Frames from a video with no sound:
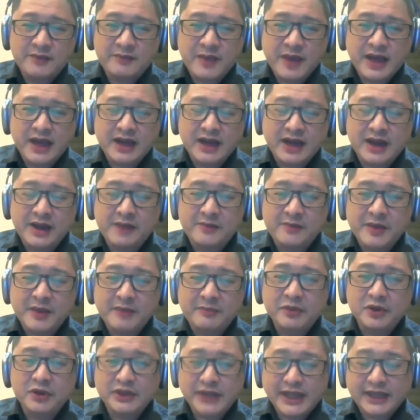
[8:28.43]
para
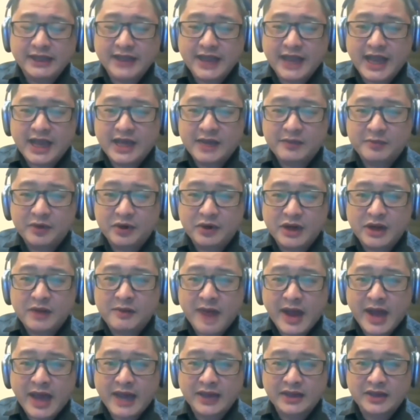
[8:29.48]
maprotektahan po ng
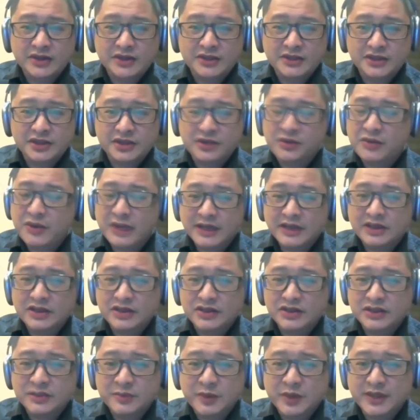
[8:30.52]
maayos. Yung 1
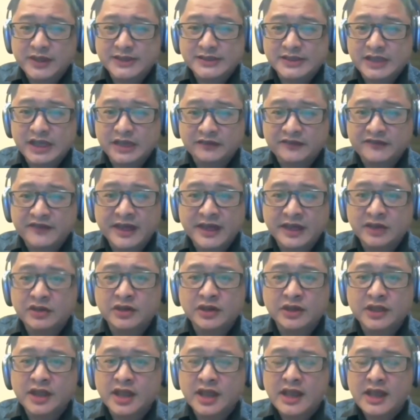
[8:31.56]
dose po is not very
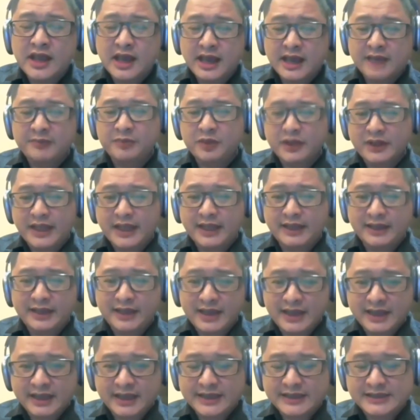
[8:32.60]
good at protecting
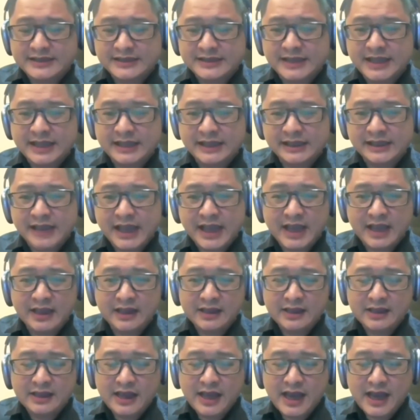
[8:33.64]
against Delta.